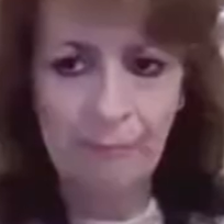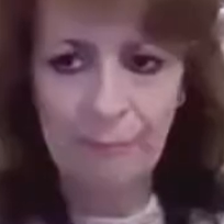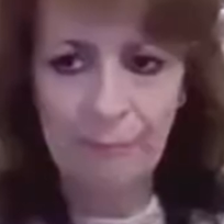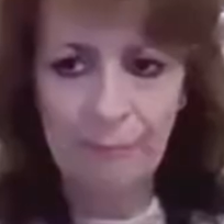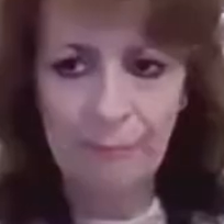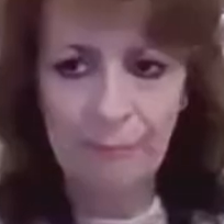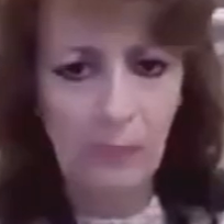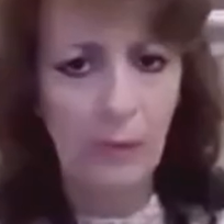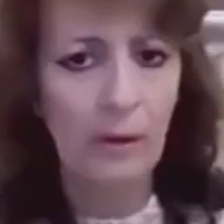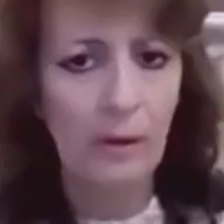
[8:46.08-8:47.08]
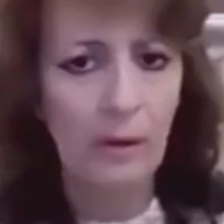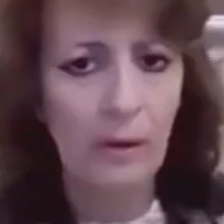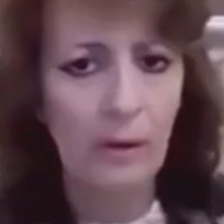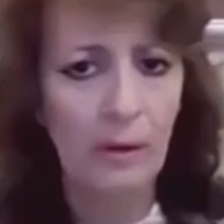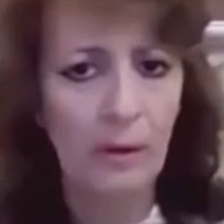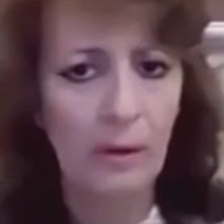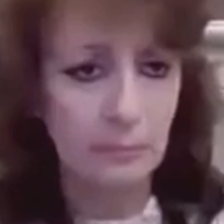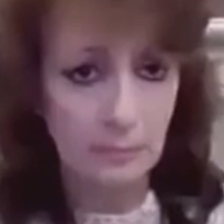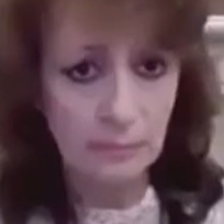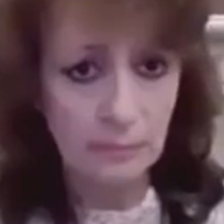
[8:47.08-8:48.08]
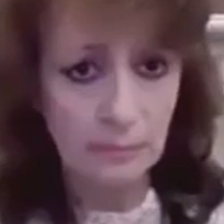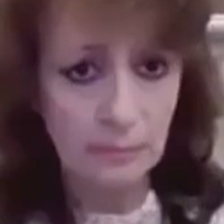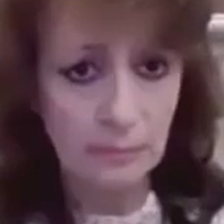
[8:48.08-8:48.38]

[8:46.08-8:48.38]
[no speech]